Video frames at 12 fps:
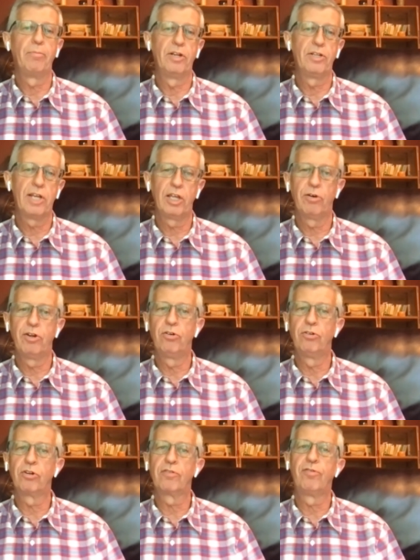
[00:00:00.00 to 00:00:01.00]
I'm going to tell you I
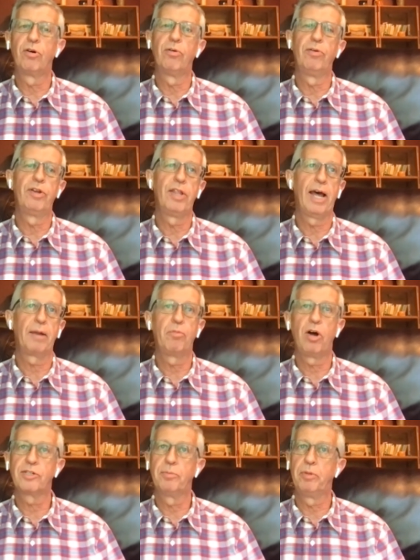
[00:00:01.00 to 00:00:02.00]
don't look forward to
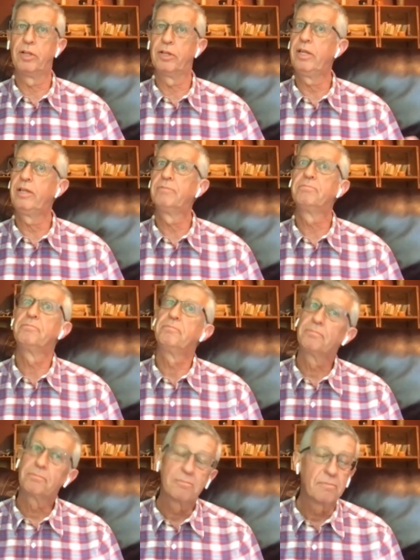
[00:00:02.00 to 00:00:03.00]
that possibility.
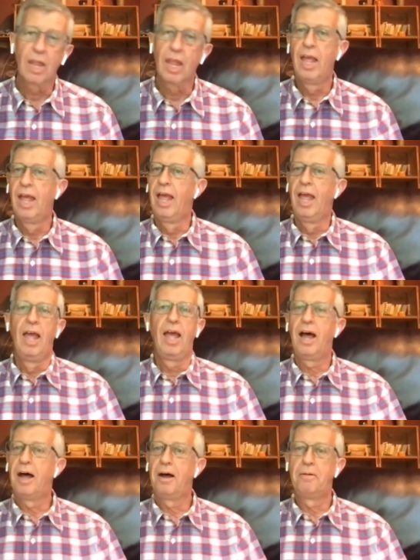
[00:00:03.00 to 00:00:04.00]

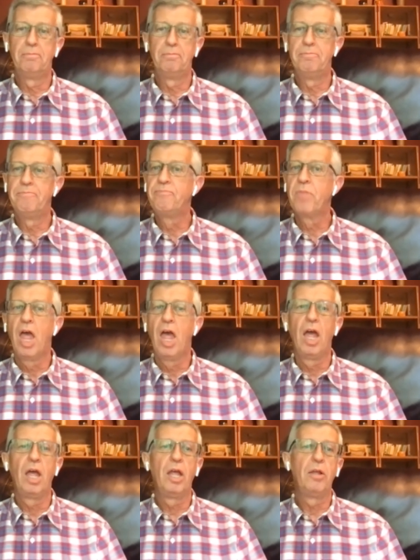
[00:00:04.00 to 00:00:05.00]
Um,
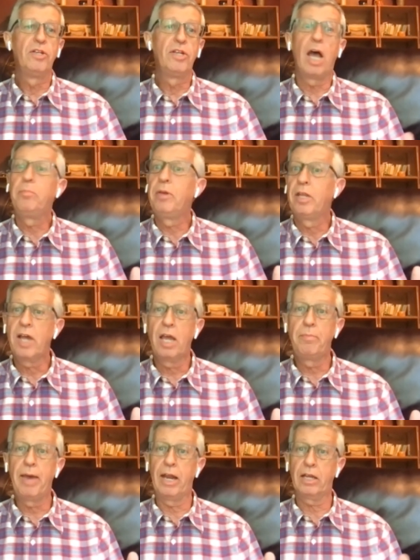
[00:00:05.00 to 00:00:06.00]

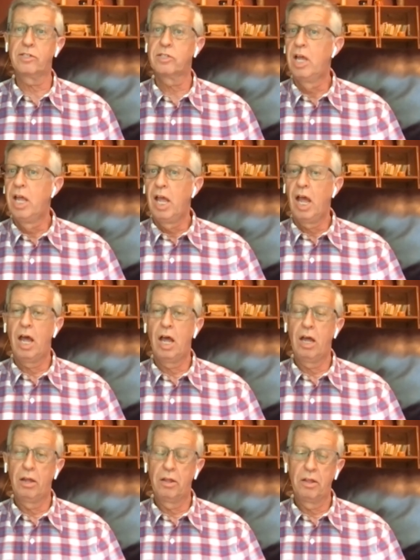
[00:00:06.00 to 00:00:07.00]
diabetics. Mm.
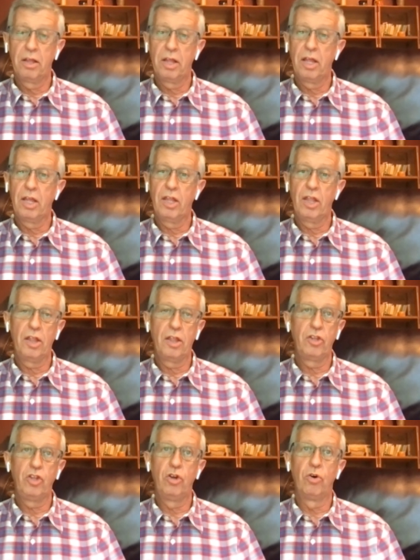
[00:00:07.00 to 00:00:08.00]
Uh,
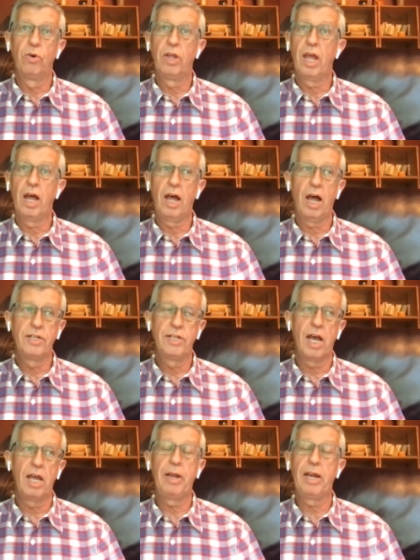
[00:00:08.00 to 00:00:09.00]
you know, a
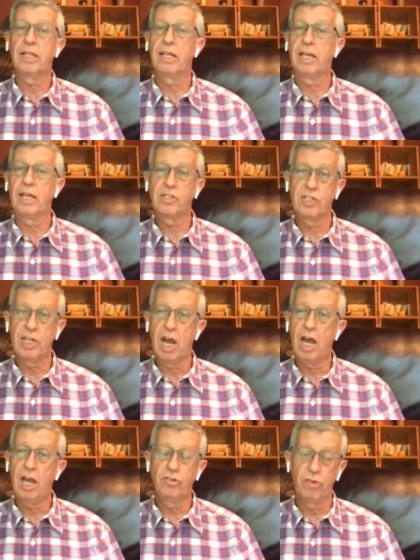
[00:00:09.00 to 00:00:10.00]
diabetic that gets
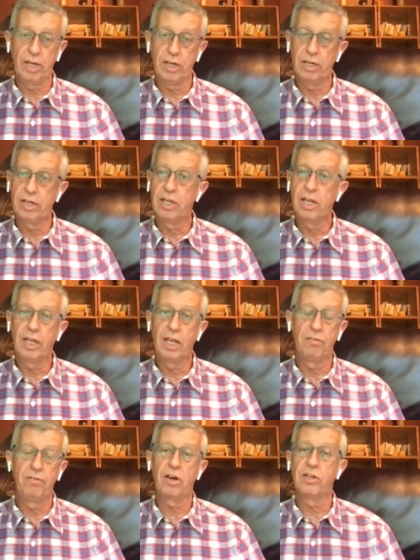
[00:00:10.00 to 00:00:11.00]
dehydrated can
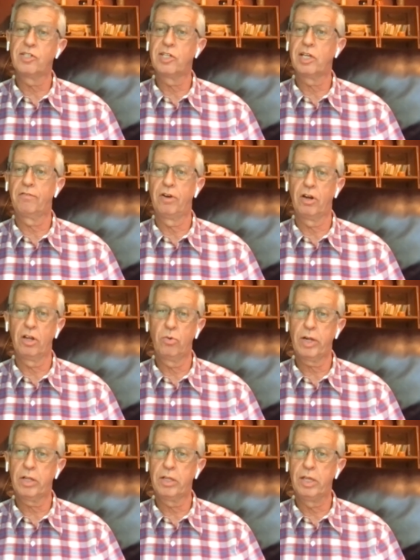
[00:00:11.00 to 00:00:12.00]
get very sick very
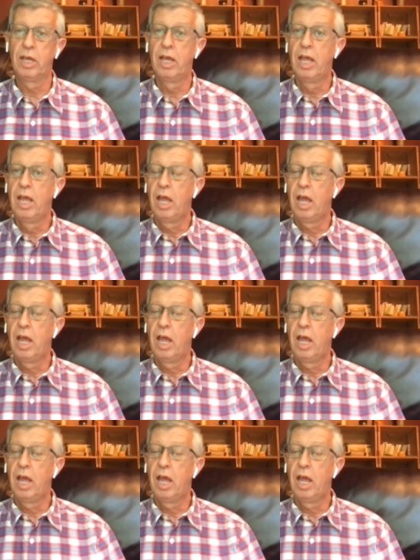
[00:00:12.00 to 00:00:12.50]
quickly.